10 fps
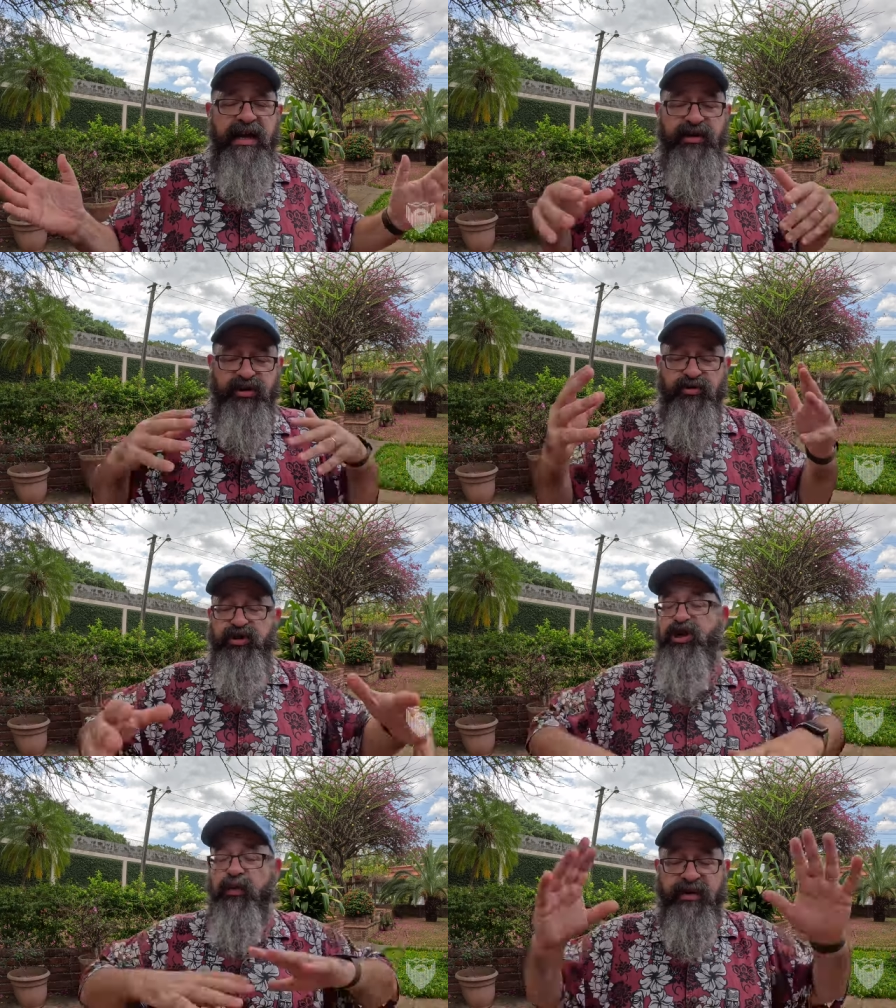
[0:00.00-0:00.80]
shoot the
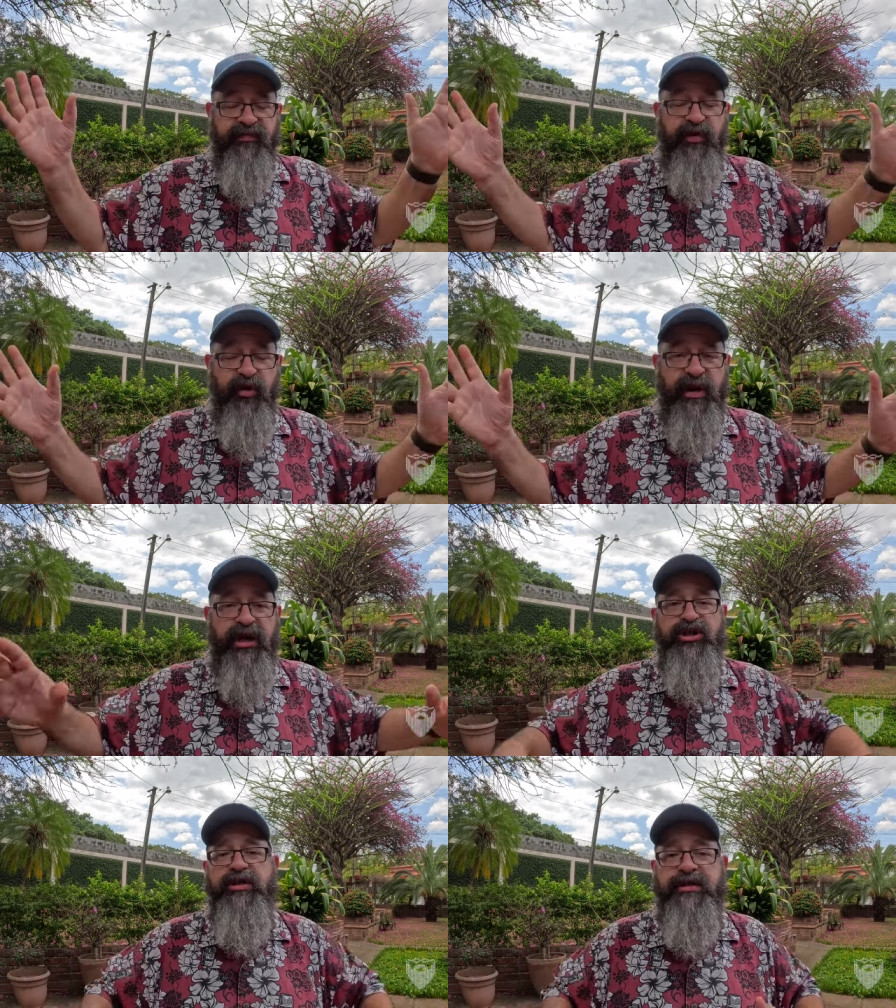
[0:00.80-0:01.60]
show in different
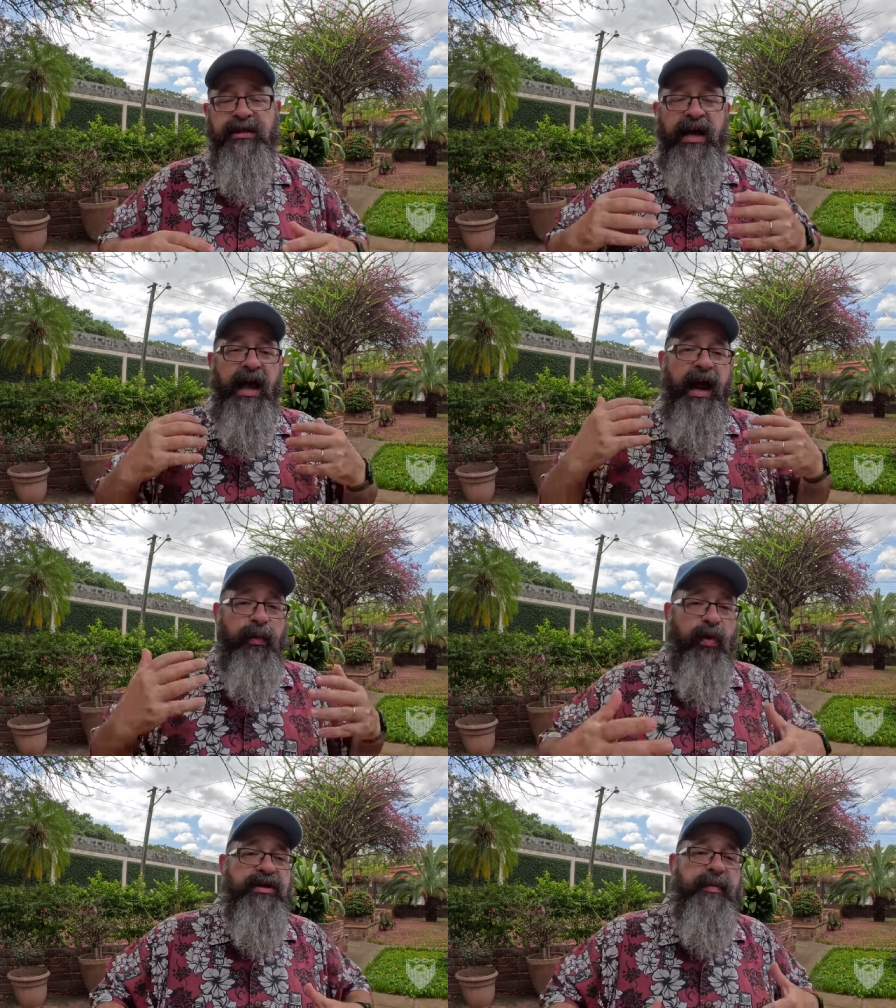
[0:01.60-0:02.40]
locations and I
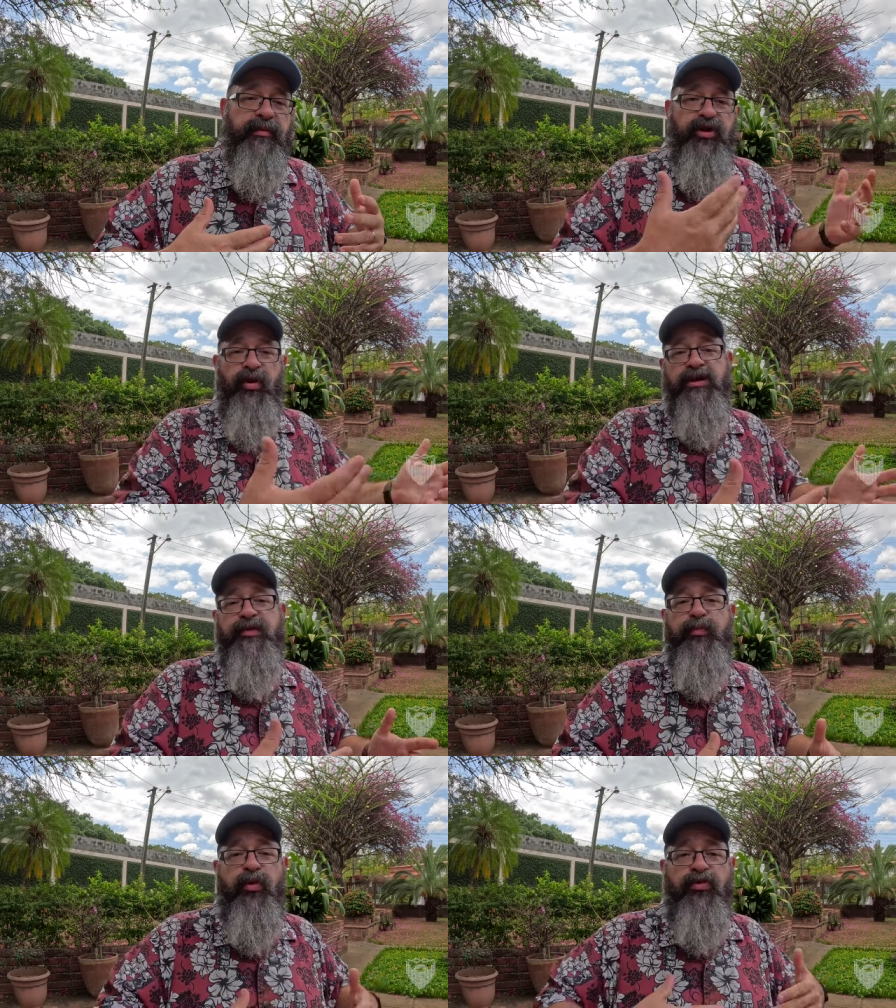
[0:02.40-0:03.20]
want to be able to cross
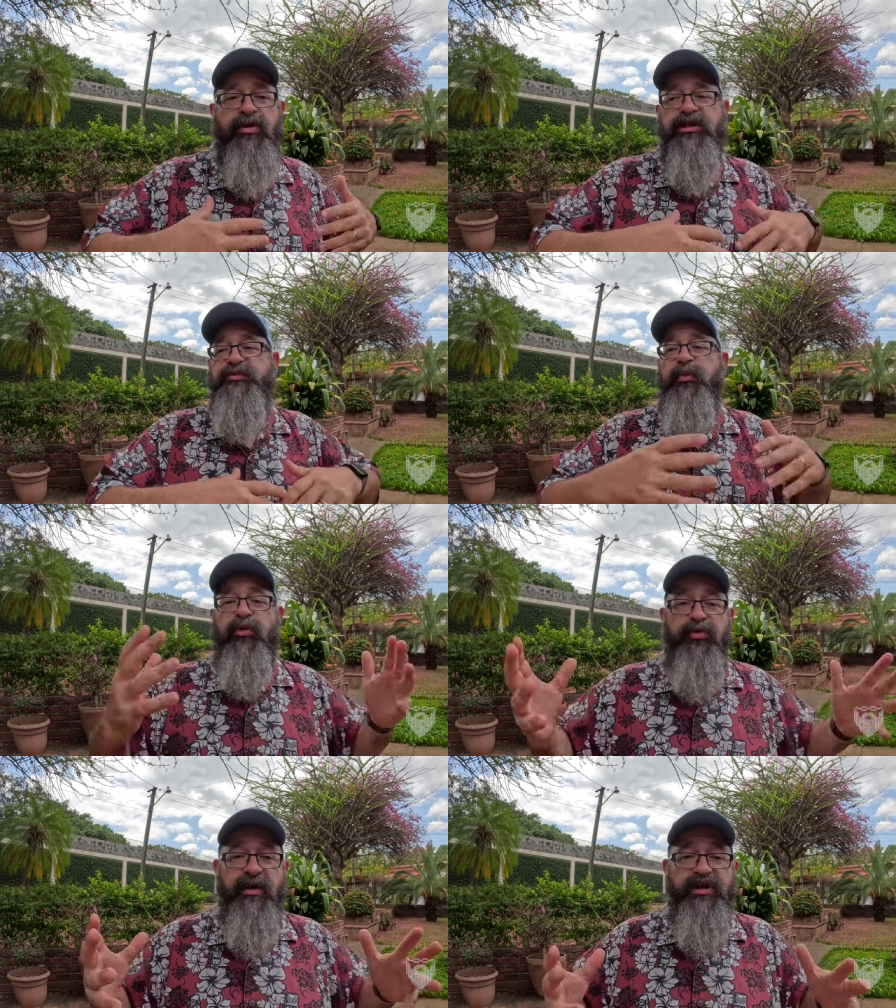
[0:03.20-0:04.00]
the border and explore
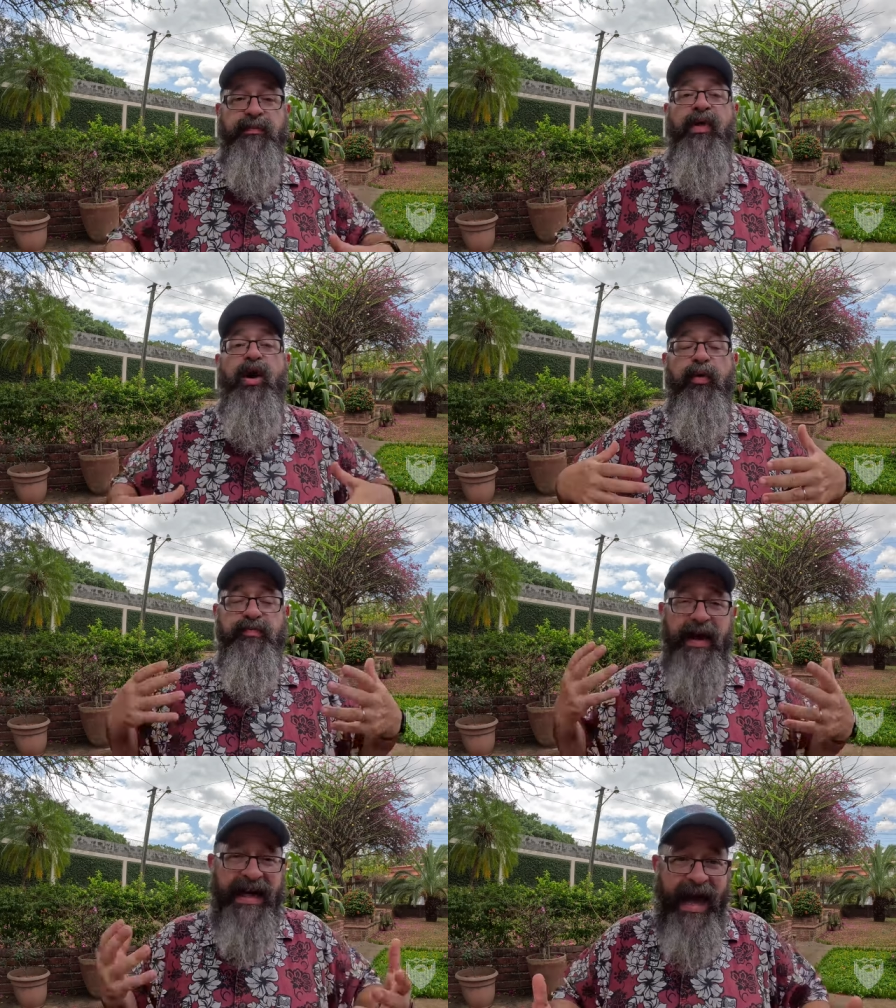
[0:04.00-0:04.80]
the region with
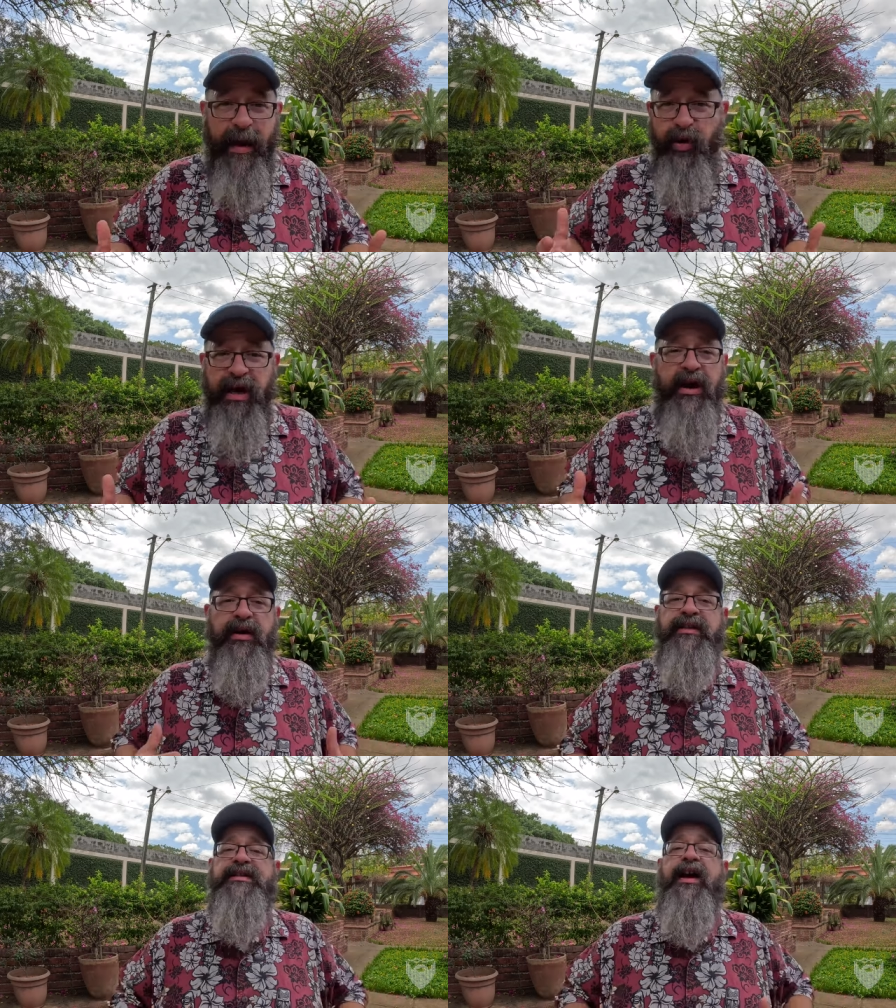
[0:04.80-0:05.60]
my camera gear
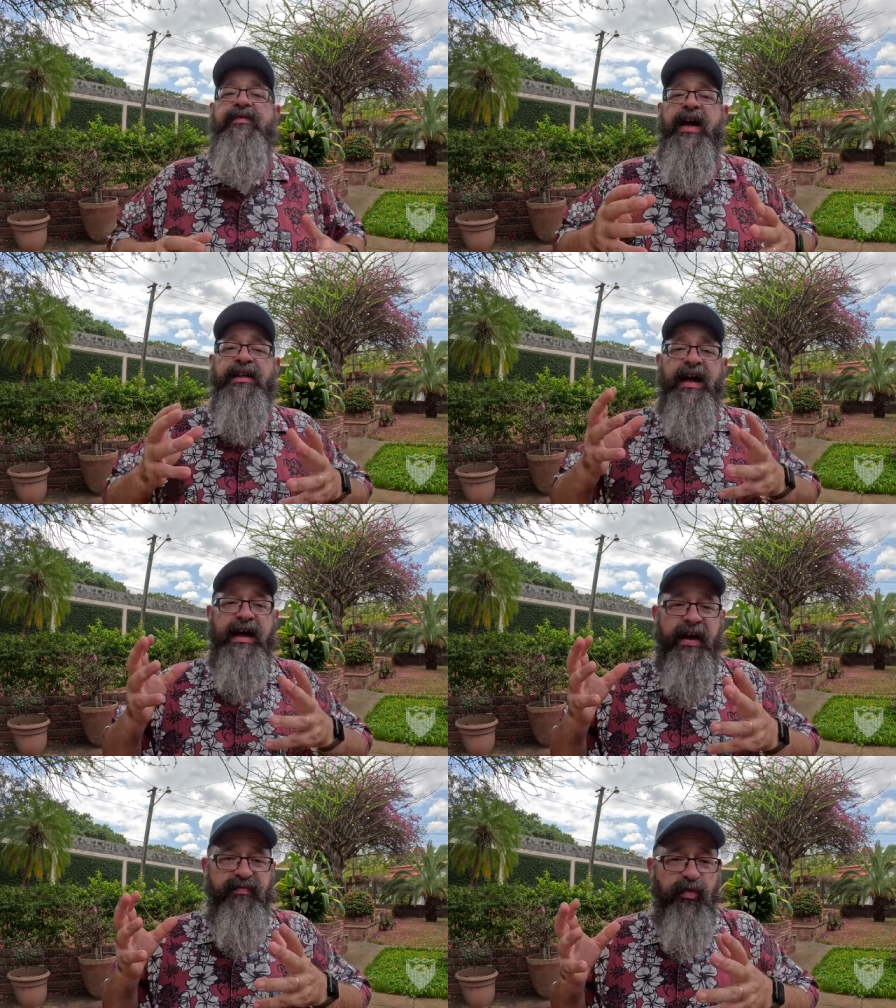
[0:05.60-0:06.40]
and stuff and I
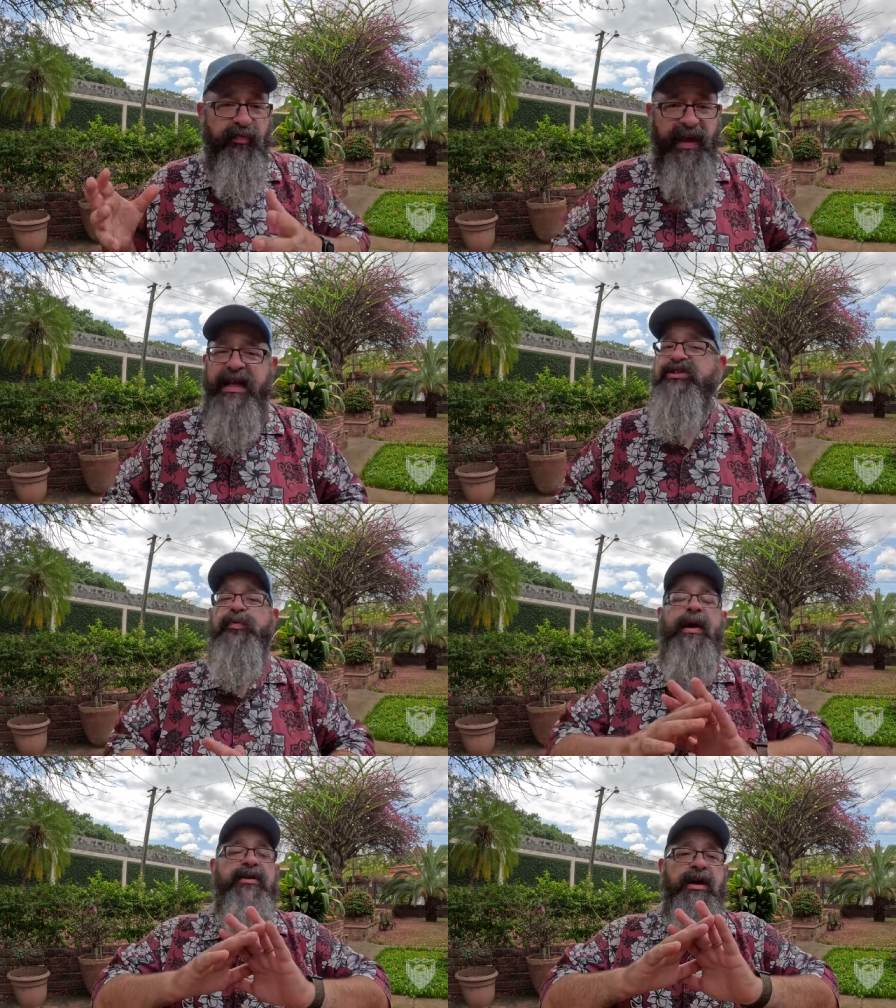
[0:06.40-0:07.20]
have to move my kids
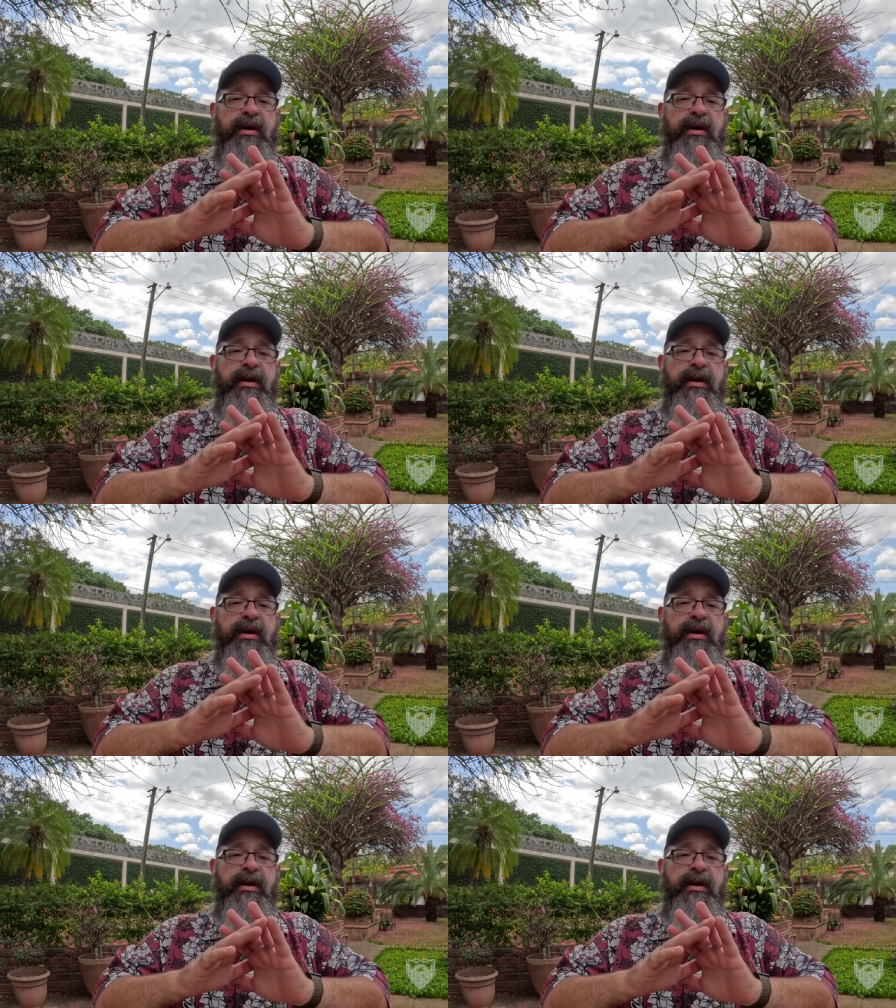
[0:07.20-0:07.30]
around.